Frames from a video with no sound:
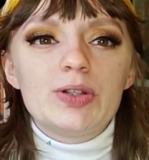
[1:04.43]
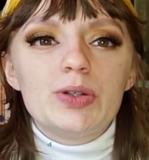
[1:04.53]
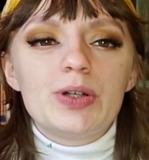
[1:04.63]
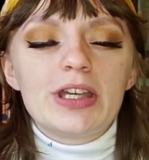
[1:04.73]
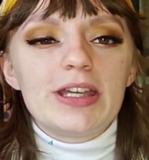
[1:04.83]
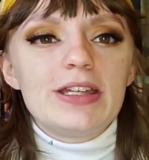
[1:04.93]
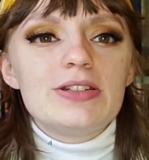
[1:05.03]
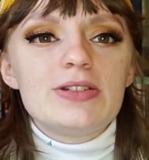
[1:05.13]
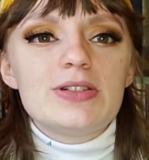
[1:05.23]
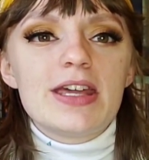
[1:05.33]
to get
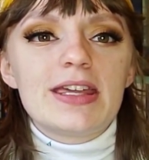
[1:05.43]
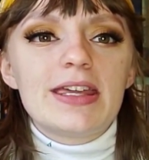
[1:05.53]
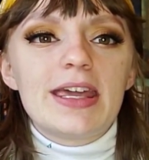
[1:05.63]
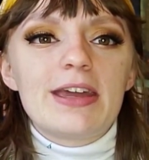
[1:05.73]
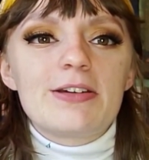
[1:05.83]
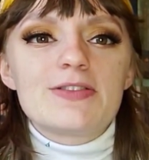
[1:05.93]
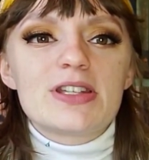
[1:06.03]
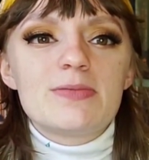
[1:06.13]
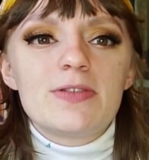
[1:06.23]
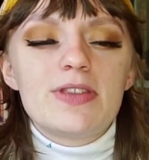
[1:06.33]
into taking care of
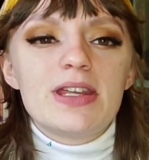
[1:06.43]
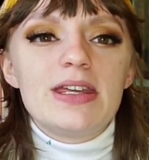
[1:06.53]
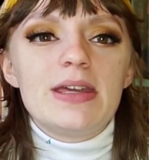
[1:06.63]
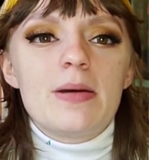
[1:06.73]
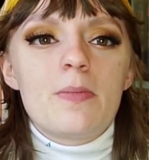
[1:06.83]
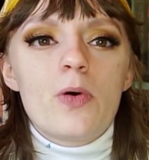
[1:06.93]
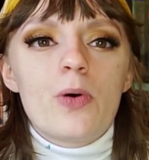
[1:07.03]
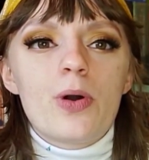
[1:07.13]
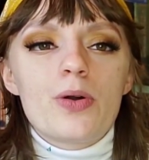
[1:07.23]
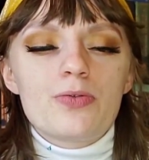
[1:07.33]
some of the
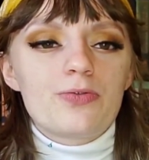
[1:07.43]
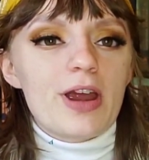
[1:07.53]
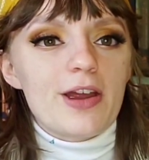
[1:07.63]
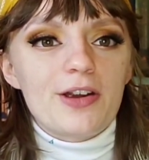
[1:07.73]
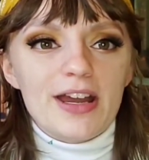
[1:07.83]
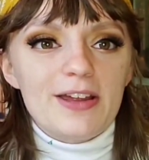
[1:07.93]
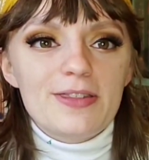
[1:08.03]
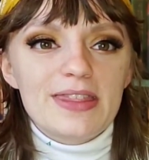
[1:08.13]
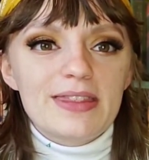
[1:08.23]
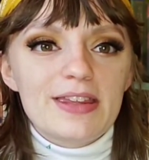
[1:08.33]
more rare
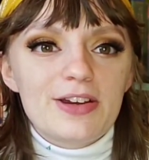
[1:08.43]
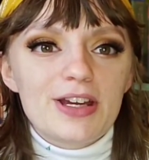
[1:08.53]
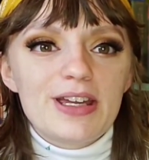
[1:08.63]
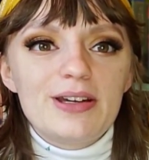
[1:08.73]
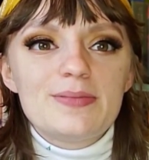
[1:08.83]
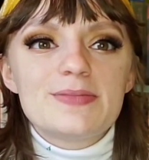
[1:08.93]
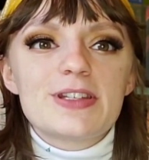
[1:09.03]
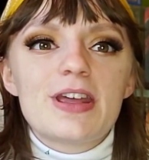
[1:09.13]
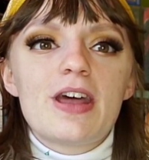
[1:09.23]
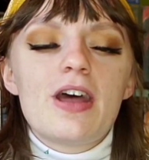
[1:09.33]

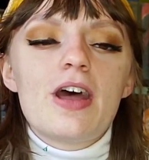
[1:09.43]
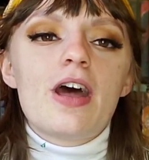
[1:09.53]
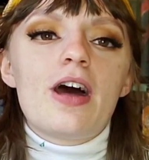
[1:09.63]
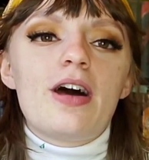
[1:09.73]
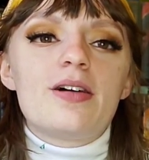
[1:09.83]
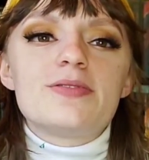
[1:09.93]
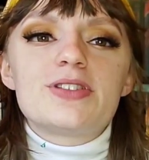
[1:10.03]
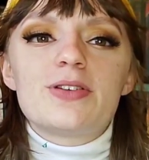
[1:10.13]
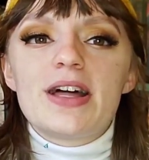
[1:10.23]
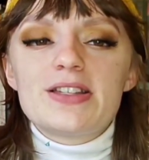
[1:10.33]
Anthuriums.
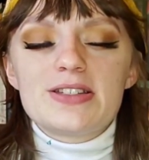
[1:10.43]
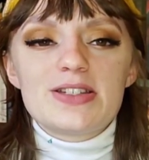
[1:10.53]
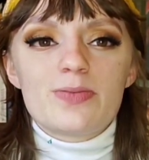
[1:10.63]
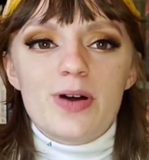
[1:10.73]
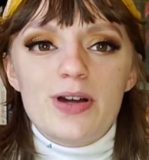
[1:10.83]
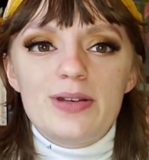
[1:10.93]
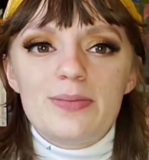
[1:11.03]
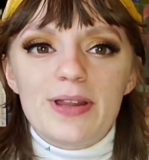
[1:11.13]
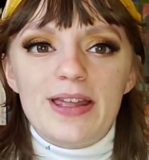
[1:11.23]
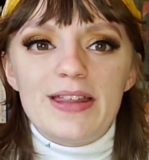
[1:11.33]
So that's just one
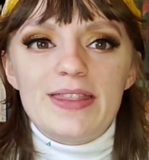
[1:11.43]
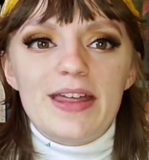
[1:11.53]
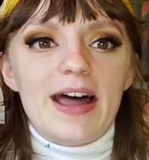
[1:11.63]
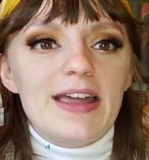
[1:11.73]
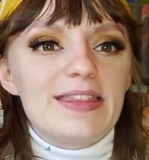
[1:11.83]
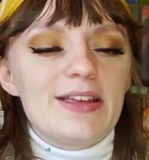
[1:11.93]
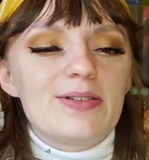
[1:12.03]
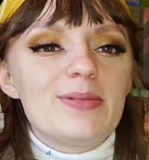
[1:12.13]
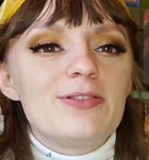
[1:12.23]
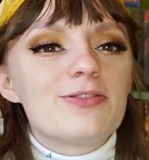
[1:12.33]
plant that I think
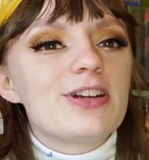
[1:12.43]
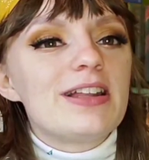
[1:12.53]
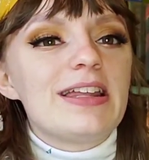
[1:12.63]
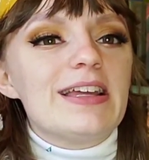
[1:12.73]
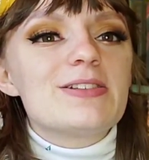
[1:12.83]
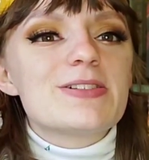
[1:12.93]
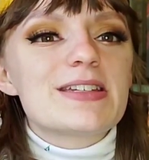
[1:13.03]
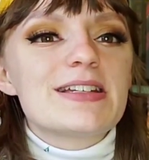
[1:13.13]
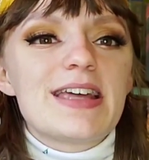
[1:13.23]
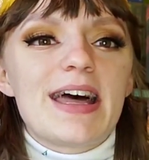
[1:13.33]
would be really
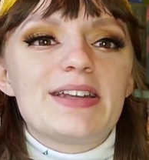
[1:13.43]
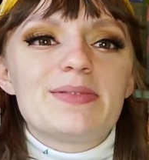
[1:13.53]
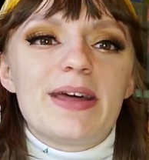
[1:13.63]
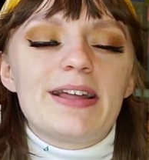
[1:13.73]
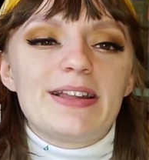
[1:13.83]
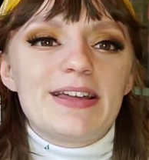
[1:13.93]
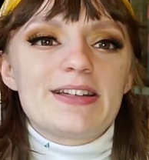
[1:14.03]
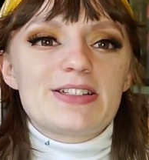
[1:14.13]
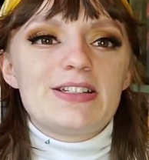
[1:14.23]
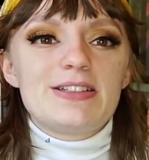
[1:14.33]
interesting to add to my
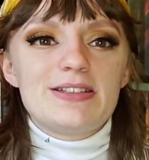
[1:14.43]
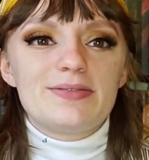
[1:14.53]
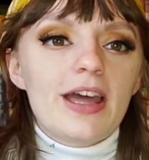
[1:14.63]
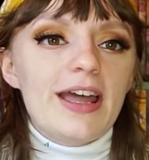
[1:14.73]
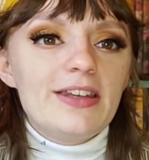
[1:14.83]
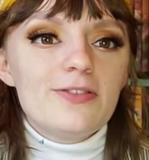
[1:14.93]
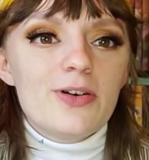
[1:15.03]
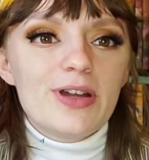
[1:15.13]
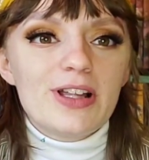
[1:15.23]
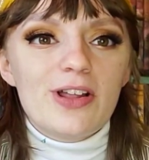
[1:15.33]
collection. Kind of
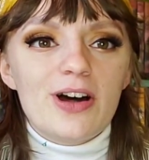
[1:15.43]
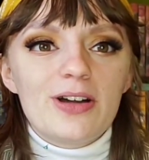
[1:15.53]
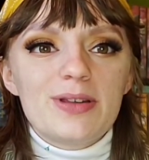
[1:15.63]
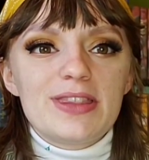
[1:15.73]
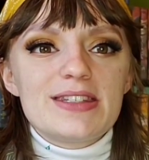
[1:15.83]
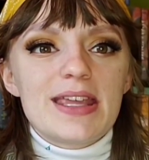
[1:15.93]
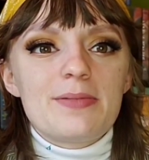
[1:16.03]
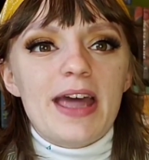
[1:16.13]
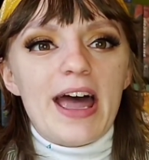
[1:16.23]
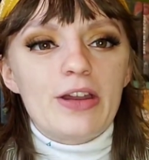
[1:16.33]
going along with the
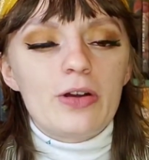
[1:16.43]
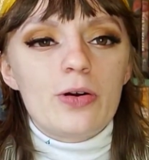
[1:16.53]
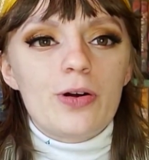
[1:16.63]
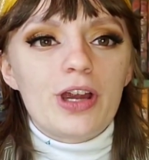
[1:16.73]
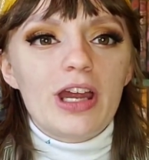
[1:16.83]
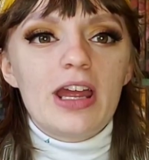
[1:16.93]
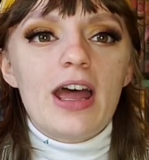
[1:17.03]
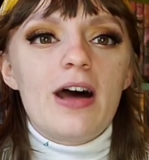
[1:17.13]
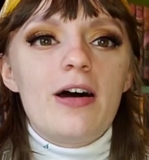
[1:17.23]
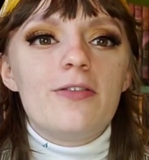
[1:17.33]
same category
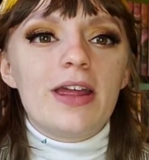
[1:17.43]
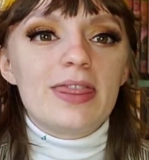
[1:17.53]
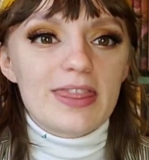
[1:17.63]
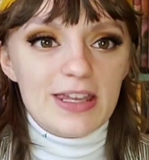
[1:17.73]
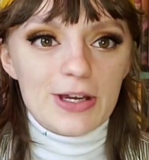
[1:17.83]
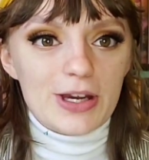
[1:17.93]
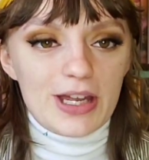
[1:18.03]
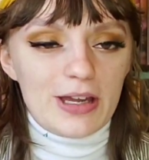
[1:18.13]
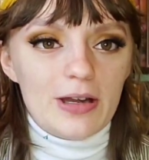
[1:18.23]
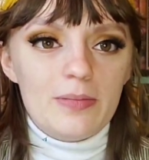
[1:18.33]
of
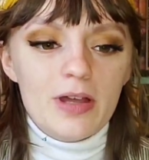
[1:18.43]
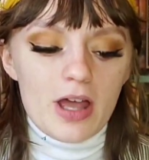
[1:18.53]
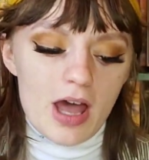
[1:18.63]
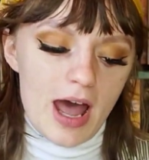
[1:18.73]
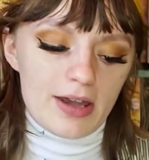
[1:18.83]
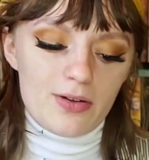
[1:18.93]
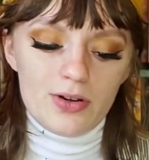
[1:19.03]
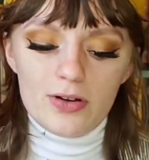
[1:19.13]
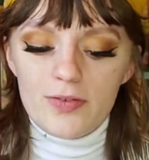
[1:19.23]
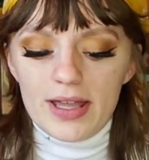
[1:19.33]
Anthurium, I don't
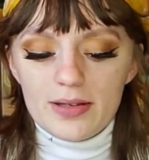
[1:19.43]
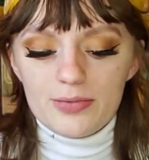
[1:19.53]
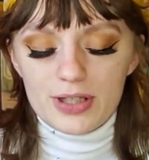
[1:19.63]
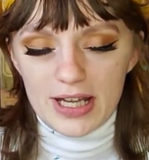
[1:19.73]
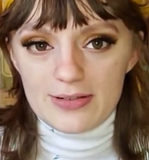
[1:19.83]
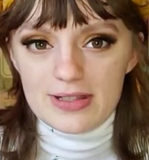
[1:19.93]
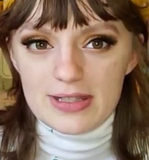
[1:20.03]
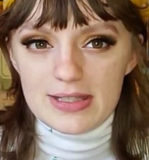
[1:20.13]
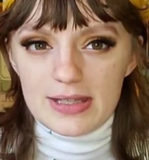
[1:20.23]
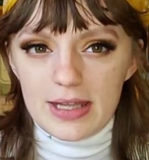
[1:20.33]
know if I can pronounce
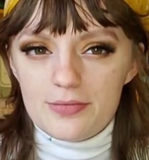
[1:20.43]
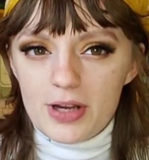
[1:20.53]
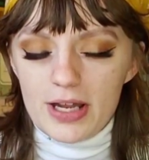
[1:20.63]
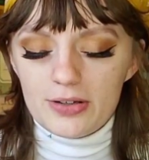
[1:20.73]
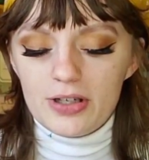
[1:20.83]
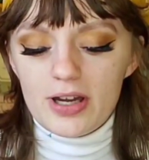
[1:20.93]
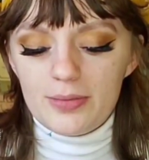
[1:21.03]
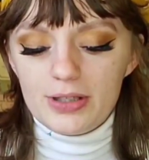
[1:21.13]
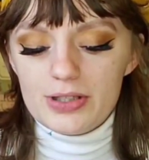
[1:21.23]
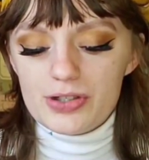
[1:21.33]
this name right or not.
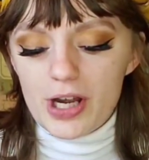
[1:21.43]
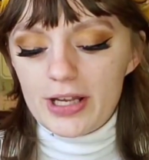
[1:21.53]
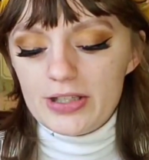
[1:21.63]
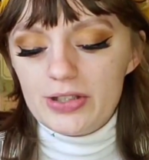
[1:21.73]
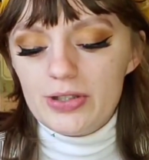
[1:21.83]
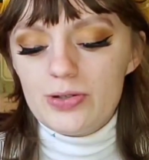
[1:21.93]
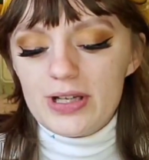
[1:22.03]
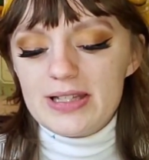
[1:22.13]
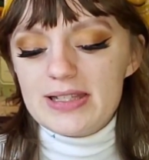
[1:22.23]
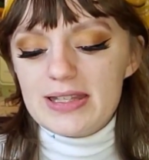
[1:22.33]
I'm going to try to.
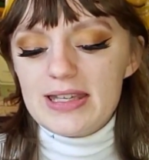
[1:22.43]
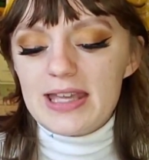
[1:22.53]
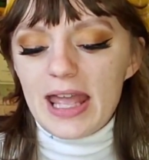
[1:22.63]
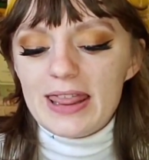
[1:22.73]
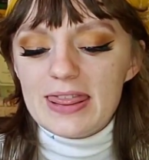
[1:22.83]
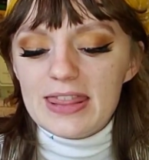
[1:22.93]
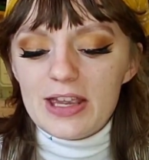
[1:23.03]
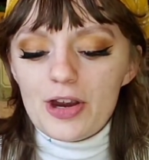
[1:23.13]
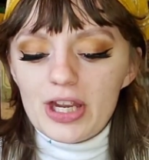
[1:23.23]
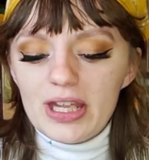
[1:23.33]
It's the
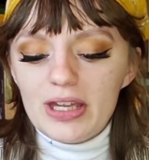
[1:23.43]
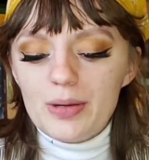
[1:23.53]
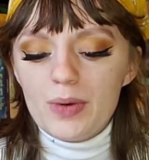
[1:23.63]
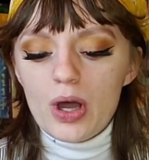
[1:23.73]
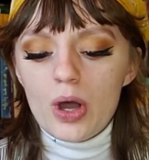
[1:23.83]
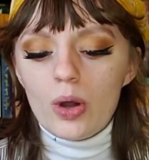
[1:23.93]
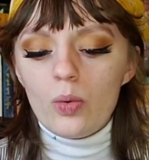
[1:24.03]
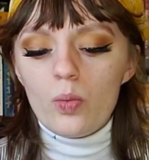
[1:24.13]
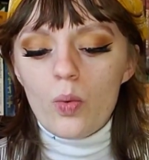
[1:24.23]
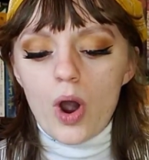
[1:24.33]
Anthurium
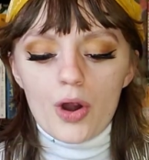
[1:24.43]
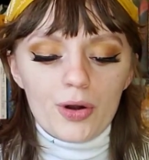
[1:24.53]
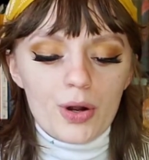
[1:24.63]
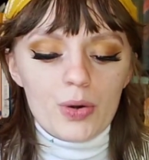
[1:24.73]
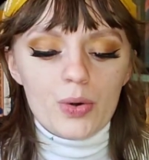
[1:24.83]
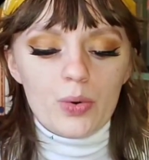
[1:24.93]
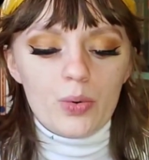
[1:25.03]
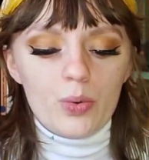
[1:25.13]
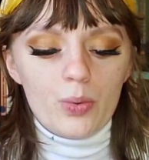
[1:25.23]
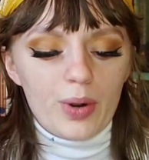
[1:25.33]

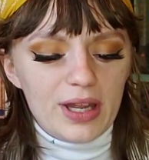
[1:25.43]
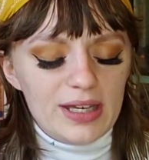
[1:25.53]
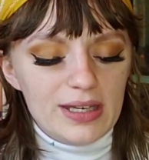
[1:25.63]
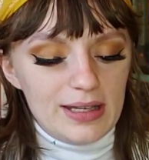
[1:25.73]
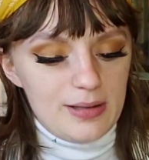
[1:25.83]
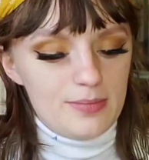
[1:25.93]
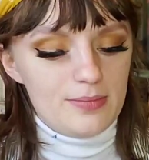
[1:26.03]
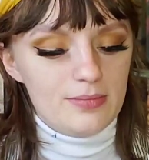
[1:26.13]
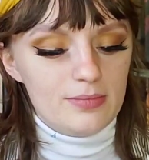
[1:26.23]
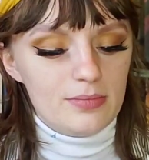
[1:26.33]
waroquinum.